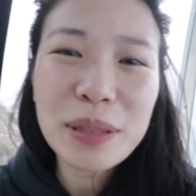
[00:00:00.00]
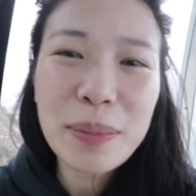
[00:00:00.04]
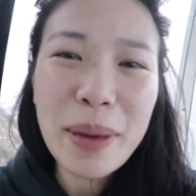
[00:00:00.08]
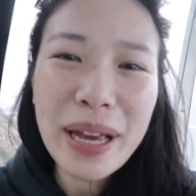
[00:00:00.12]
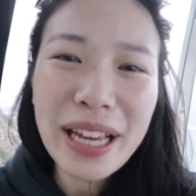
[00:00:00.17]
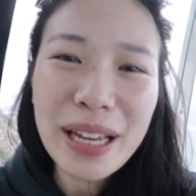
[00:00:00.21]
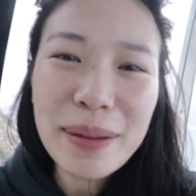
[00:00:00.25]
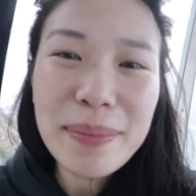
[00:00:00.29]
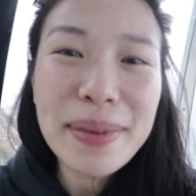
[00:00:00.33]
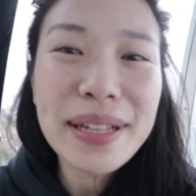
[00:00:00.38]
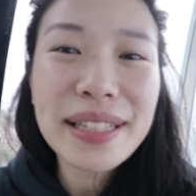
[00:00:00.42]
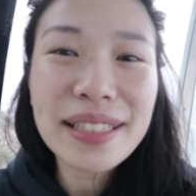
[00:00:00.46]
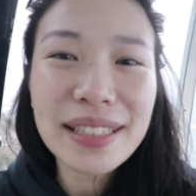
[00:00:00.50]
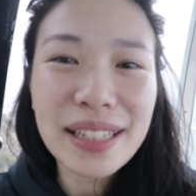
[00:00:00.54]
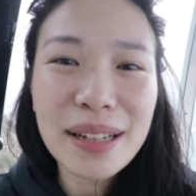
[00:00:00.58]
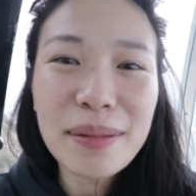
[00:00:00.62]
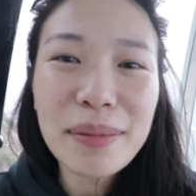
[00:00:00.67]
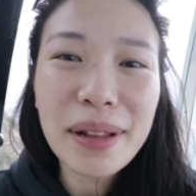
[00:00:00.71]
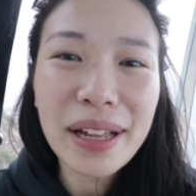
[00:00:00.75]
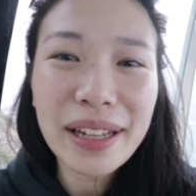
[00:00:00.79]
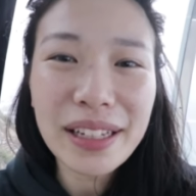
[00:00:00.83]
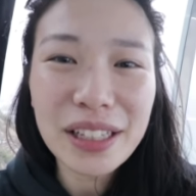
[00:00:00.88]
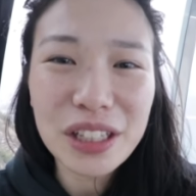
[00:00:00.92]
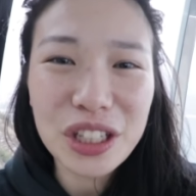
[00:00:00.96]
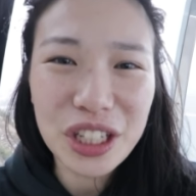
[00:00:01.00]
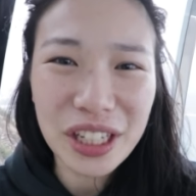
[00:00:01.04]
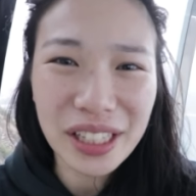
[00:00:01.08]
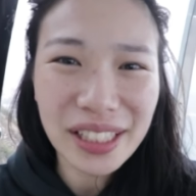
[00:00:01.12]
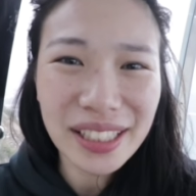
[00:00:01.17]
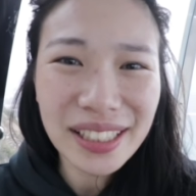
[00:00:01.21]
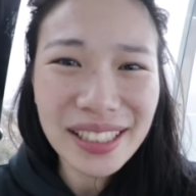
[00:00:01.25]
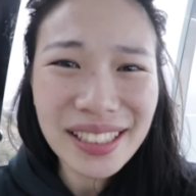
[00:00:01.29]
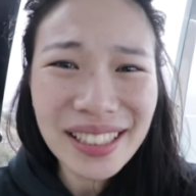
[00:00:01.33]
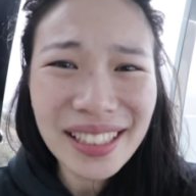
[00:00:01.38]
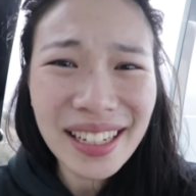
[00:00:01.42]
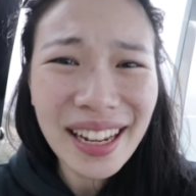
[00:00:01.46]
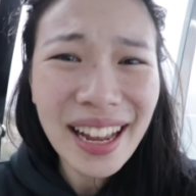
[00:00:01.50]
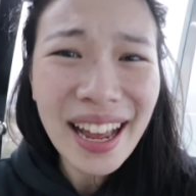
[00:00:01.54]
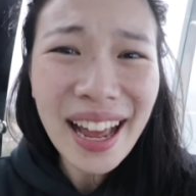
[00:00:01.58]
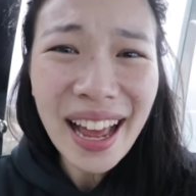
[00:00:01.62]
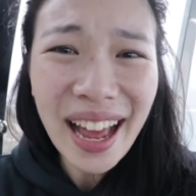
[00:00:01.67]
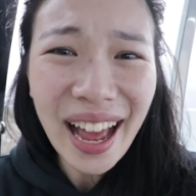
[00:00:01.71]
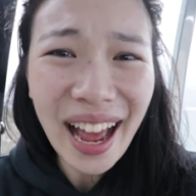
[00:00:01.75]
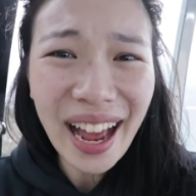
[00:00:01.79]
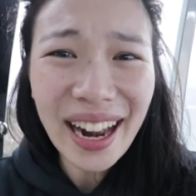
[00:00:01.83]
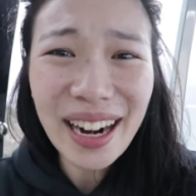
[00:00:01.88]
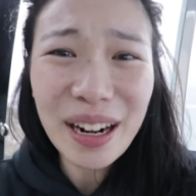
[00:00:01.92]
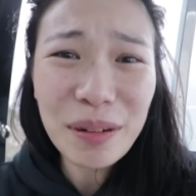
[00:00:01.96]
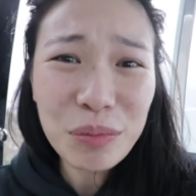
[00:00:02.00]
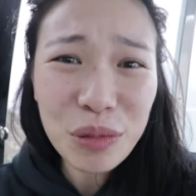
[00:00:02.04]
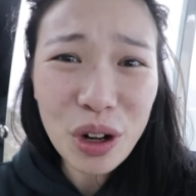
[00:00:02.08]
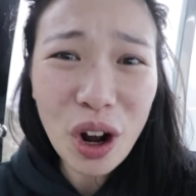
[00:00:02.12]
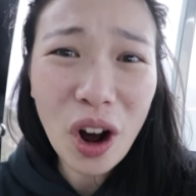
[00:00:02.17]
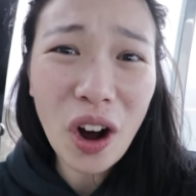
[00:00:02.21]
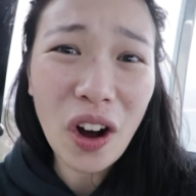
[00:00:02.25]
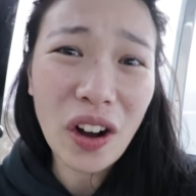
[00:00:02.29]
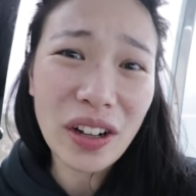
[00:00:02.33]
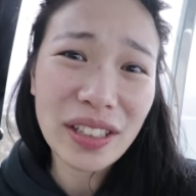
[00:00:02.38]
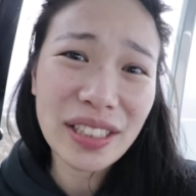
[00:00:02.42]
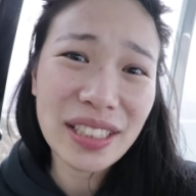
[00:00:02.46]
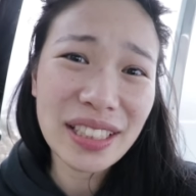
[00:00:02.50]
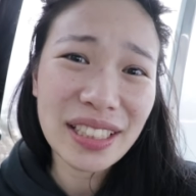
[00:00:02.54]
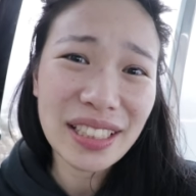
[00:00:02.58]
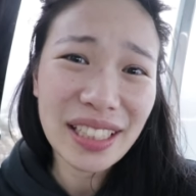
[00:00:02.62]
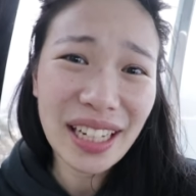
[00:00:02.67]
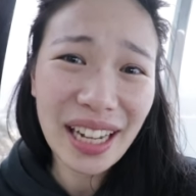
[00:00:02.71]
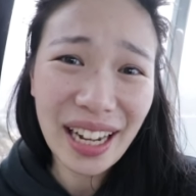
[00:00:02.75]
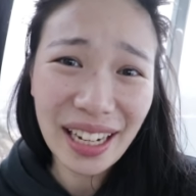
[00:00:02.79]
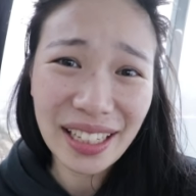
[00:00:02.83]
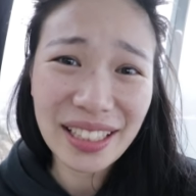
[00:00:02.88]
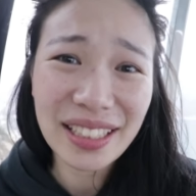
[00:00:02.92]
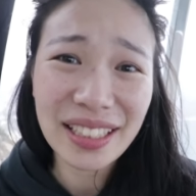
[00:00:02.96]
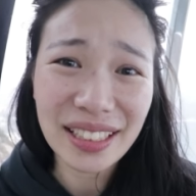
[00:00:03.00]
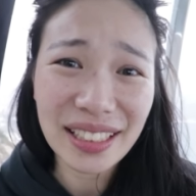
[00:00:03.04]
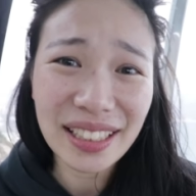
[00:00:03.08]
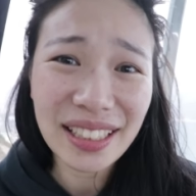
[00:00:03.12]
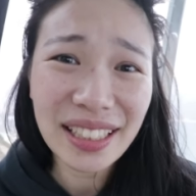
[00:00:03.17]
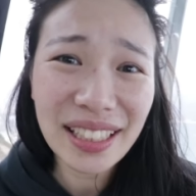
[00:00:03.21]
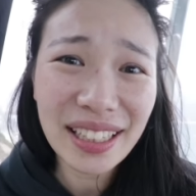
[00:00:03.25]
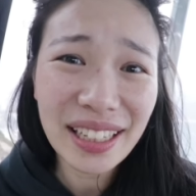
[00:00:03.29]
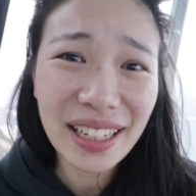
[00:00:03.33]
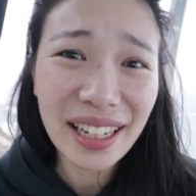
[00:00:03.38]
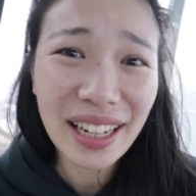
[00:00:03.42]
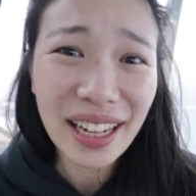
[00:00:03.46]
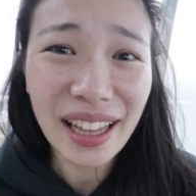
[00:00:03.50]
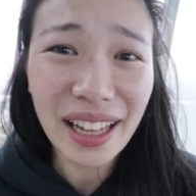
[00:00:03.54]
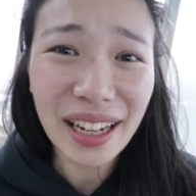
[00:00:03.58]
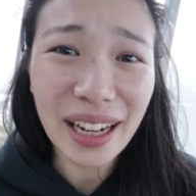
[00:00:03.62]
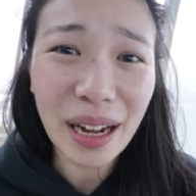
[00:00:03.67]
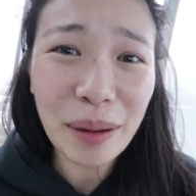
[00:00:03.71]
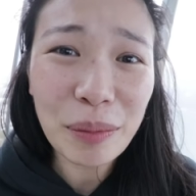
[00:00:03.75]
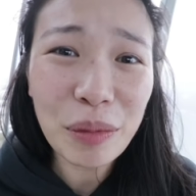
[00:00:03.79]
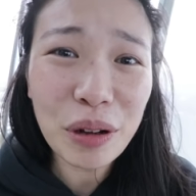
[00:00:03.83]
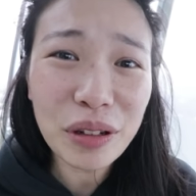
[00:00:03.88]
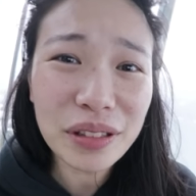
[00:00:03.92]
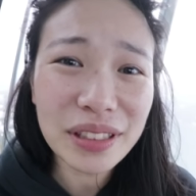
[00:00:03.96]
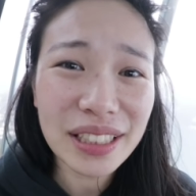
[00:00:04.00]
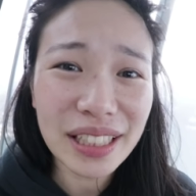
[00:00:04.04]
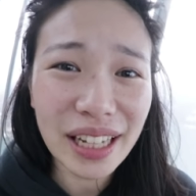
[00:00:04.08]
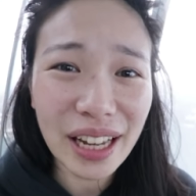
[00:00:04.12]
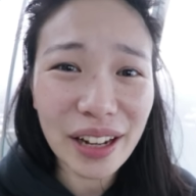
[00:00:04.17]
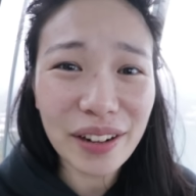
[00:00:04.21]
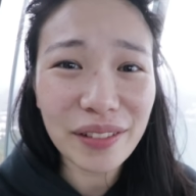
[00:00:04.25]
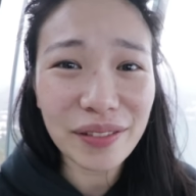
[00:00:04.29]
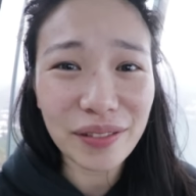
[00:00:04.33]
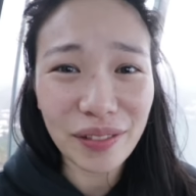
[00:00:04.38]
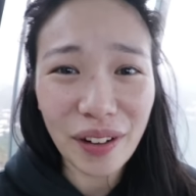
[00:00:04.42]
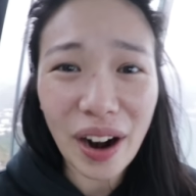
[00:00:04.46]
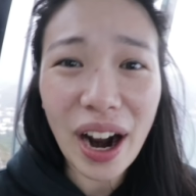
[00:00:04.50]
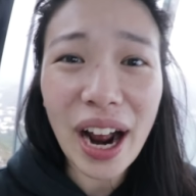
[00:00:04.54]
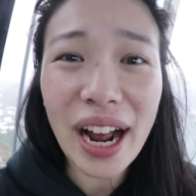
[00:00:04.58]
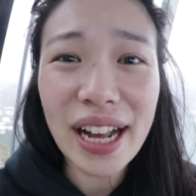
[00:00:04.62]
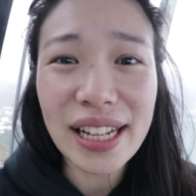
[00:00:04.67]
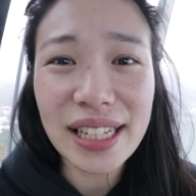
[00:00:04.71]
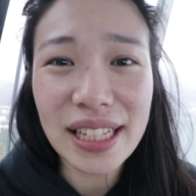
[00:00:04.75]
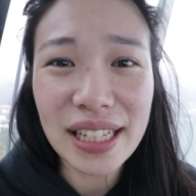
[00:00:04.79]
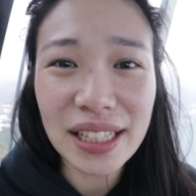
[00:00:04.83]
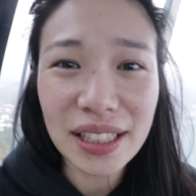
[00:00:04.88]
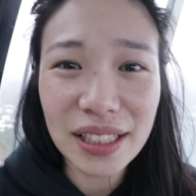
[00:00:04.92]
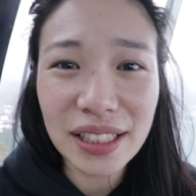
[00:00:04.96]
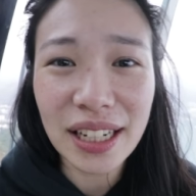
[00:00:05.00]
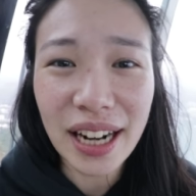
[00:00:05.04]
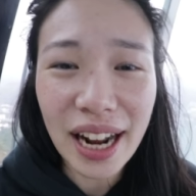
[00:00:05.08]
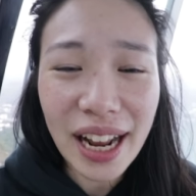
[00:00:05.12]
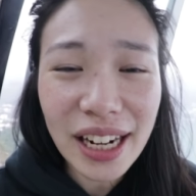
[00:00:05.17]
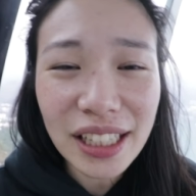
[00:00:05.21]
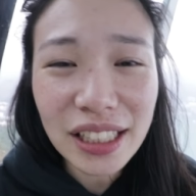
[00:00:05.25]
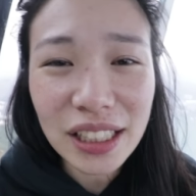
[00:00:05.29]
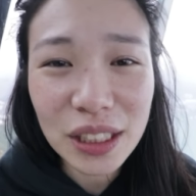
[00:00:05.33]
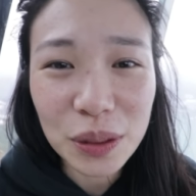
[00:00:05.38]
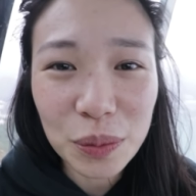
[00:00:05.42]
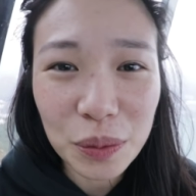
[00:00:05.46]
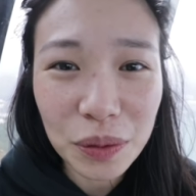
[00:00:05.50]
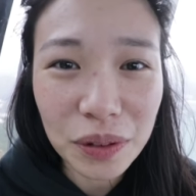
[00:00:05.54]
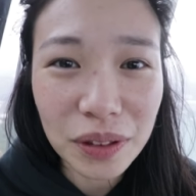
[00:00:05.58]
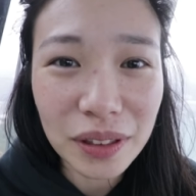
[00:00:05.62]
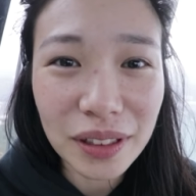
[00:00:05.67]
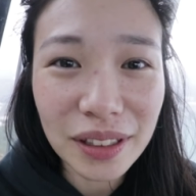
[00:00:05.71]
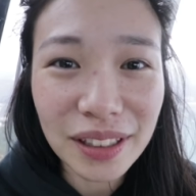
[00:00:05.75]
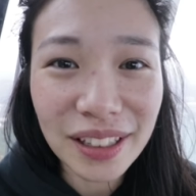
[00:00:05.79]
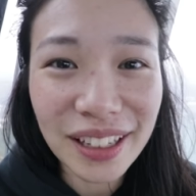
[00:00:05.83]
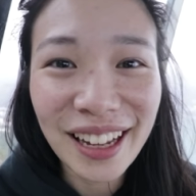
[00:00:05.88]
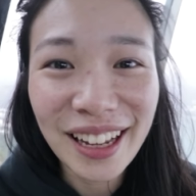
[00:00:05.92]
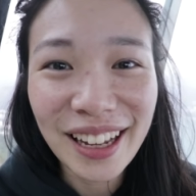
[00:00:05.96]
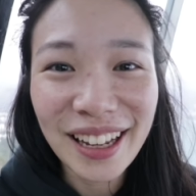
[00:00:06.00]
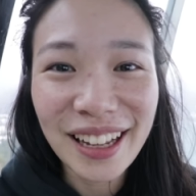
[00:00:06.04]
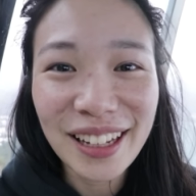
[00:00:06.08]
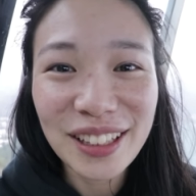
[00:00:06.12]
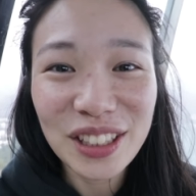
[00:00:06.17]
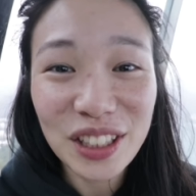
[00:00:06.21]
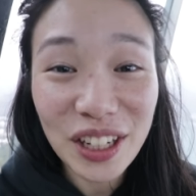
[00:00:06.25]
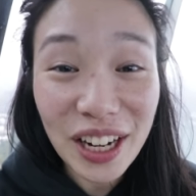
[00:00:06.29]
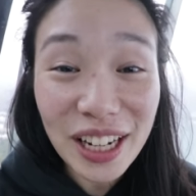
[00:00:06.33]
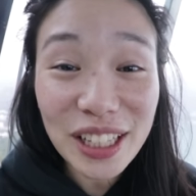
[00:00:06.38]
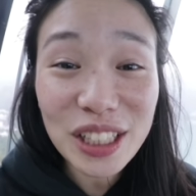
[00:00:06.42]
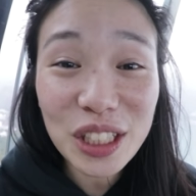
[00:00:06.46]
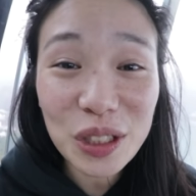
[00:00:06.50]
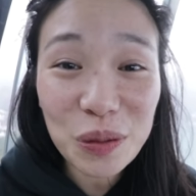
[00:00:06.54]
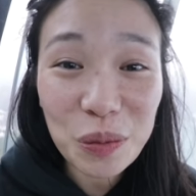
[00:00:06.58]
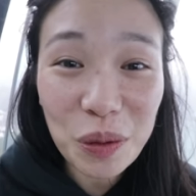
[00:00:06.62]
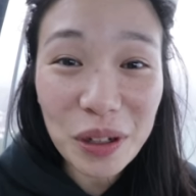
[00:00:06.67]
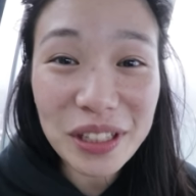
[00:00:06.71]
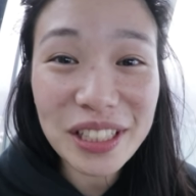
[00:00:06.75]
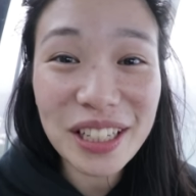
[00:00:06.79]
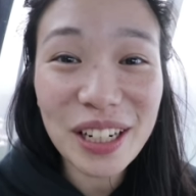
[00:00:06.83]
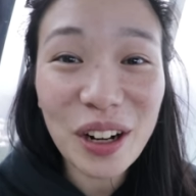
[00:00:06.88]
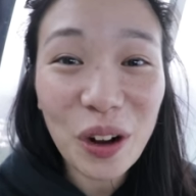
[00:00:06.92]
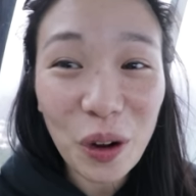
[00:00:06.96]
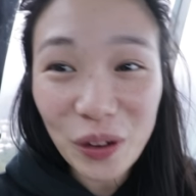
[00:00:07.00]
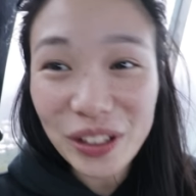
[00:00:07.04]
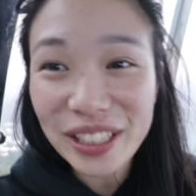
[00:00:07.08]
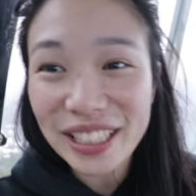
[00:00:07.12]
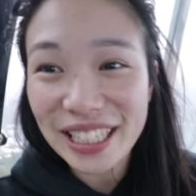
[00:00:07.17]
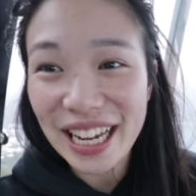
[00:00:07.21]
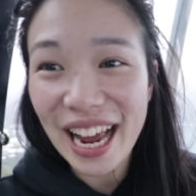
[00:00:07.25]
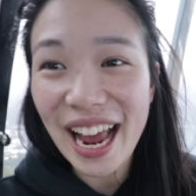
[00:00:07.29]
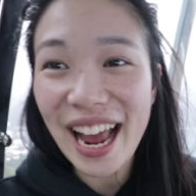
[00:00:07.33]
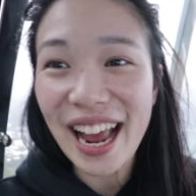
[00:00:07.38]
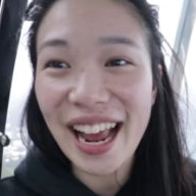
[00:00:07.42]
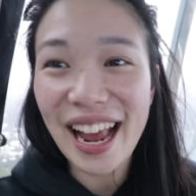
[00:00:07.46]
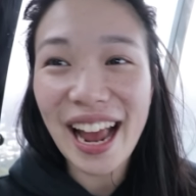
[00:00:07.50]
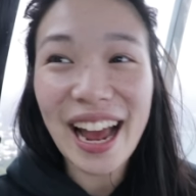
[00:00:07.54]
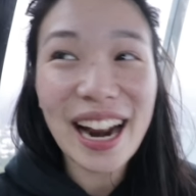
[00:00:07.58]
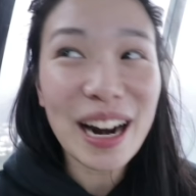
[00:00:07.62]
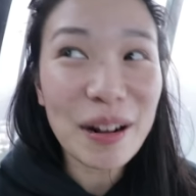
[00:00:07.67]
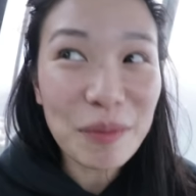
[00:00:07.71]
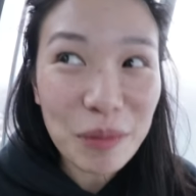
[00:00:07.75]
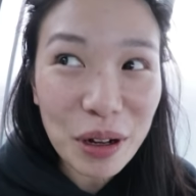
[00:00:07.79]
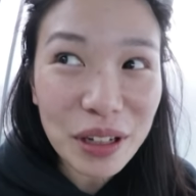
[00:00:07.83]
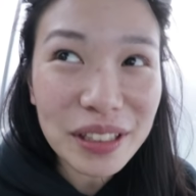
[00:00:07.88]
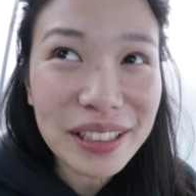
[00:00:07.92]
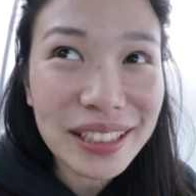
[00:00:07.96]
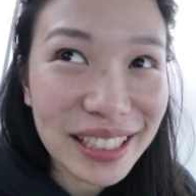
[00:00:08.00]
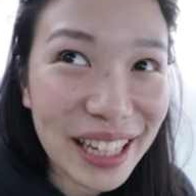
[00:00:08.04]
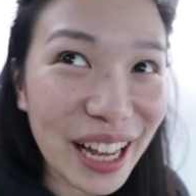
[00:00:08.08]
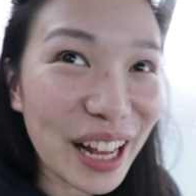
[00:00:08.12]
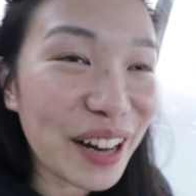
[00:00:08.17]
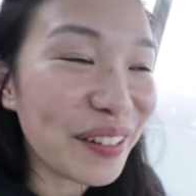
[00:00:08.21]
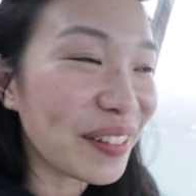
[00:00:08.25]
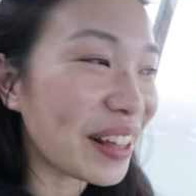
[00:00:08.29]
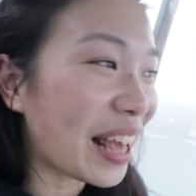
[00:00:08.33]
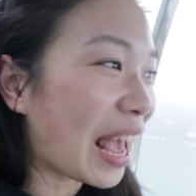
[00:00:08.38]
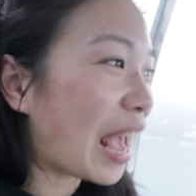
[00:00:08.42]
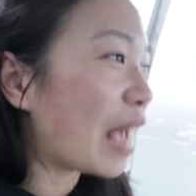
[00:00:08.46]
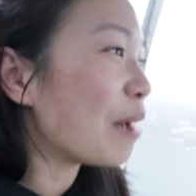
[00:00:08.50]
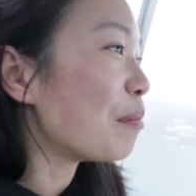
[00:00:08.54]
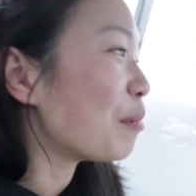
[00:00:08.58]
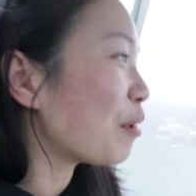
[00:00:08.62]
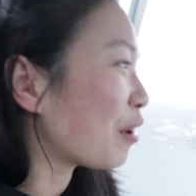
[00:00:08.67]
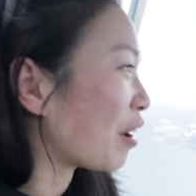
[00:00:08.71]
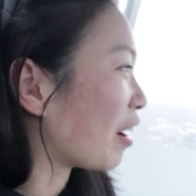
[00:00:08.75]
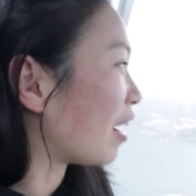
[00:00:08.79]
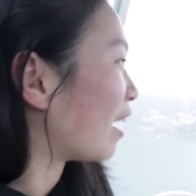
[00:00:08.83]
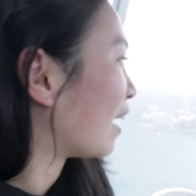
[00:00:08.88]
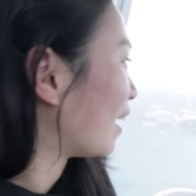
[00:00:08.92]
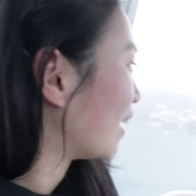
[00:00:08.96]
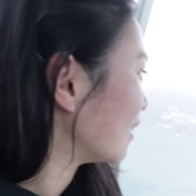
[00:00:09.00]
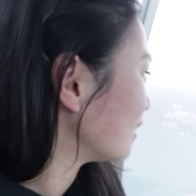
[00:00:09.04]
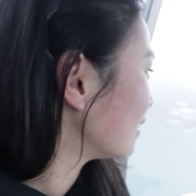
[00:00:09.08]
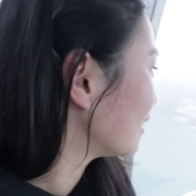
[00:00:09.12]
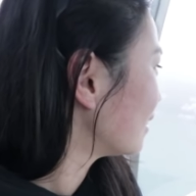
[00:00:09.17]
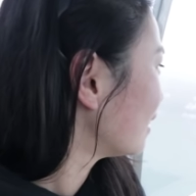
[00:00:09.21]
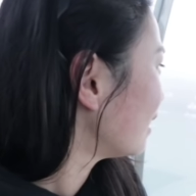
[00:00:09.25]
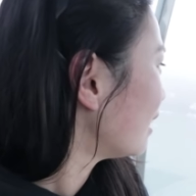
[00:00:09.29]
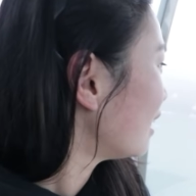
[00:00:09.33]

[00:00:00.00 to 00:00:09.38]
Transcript: is making me seem like a chicken, and I'm not, actually. Like, I'm not scared of rides. Today just wasn't a good day, and I'm not scared of cable cars.